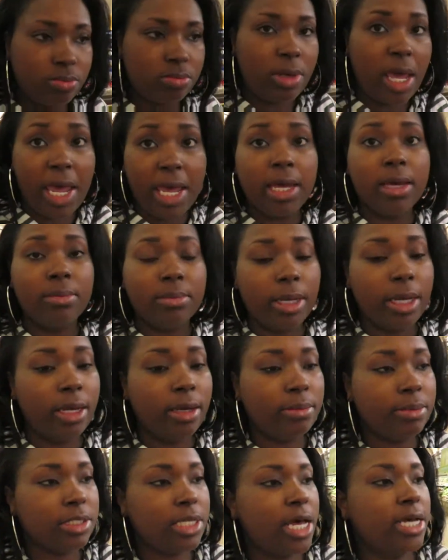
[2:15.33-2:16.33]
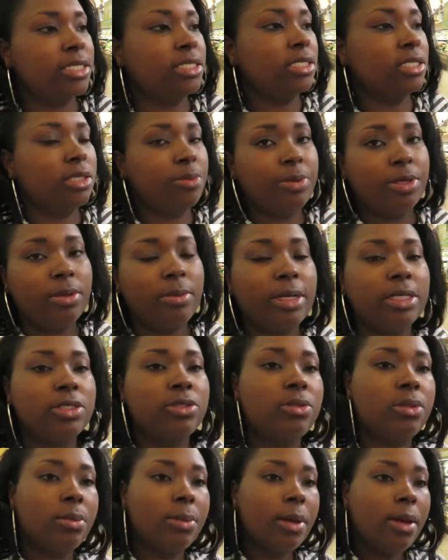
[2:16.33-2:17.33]
ham, ham slices to put in my
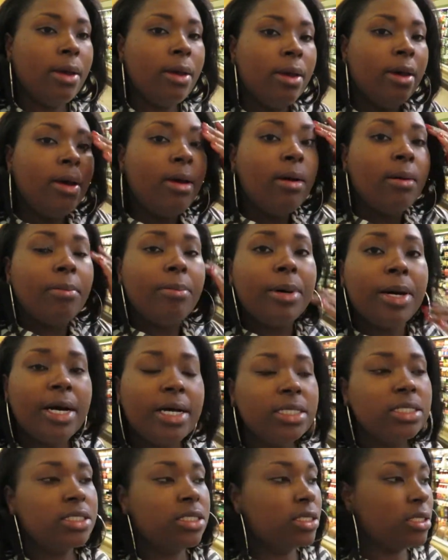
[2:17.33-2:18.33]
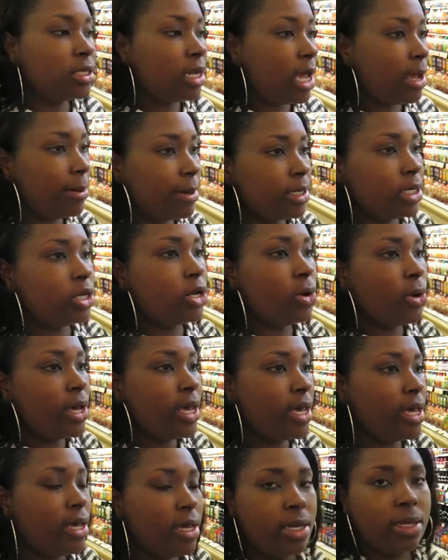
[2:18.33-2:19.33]
soup. But now I'm gonna go
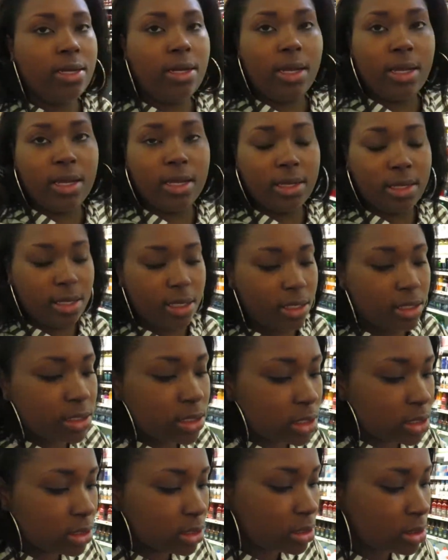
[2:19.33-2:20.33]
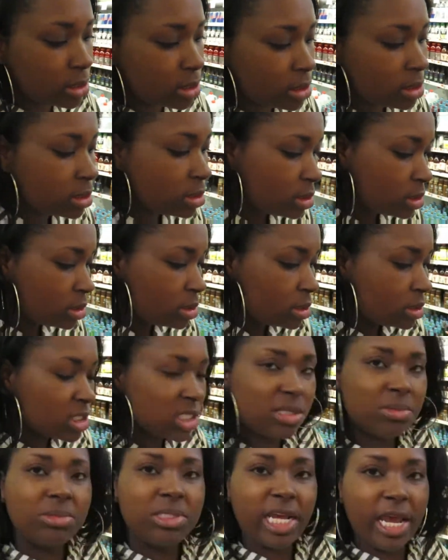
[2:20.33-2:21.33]
ahead and
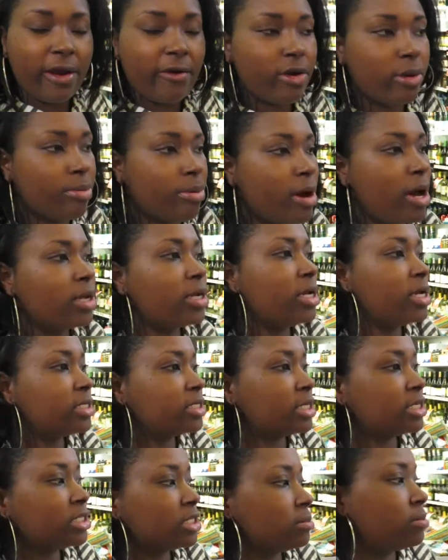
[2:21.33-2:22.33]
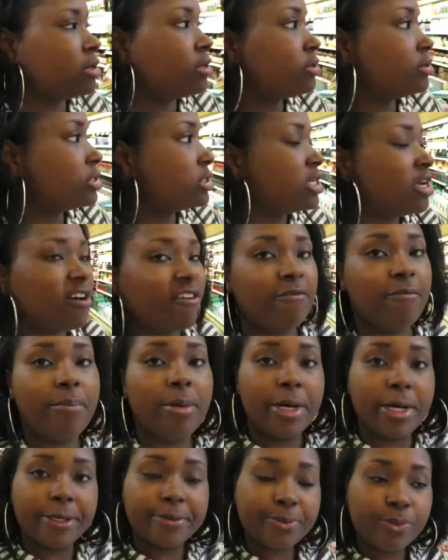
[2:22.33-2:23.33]
get some dairy products and some other stuff.
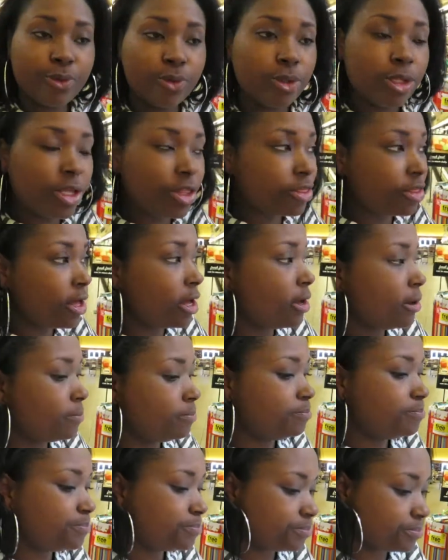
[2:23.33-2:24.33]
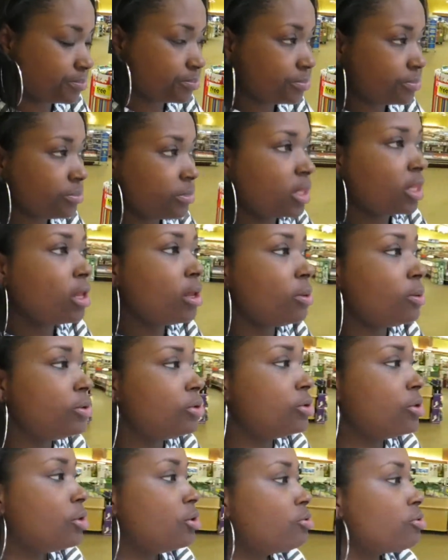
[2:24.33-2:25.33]
But rule of thumb,
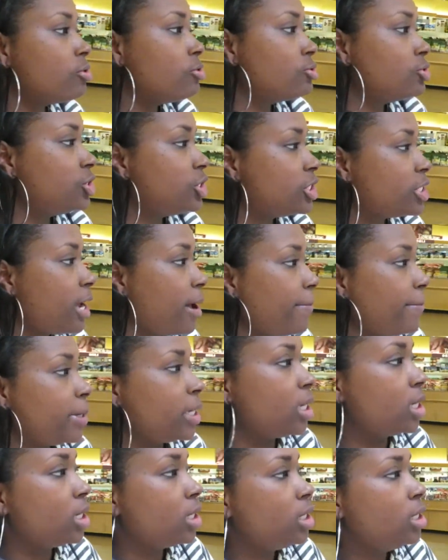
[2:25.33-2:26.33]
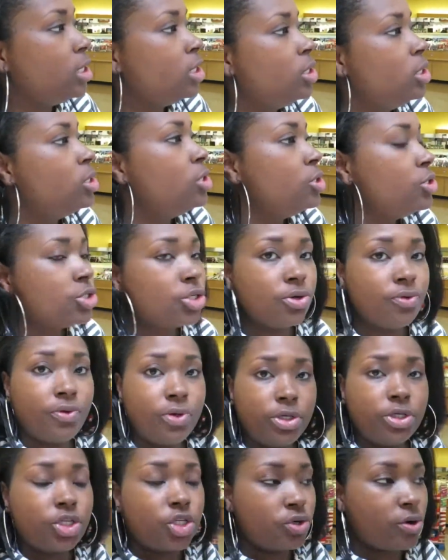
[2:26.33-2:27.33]
when you go grocery shopping, you should
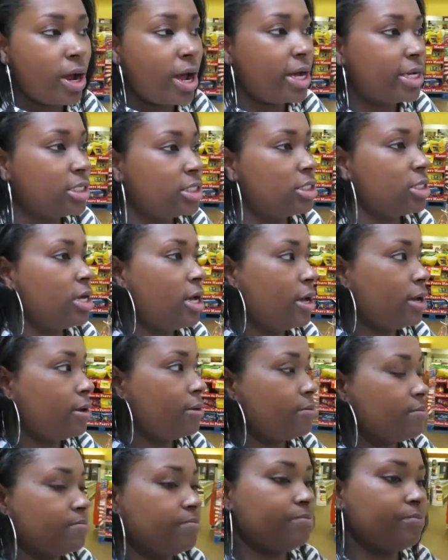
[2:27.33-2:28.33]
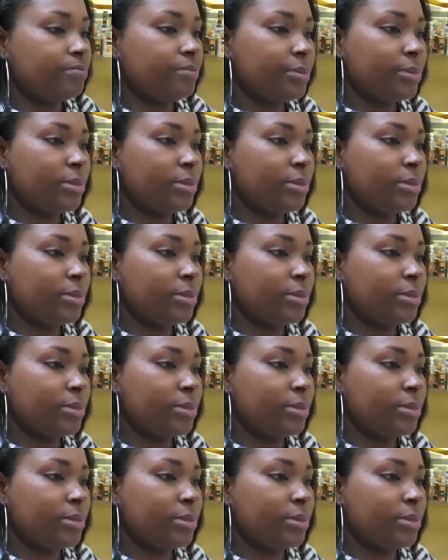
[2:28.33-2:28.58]
really try to um,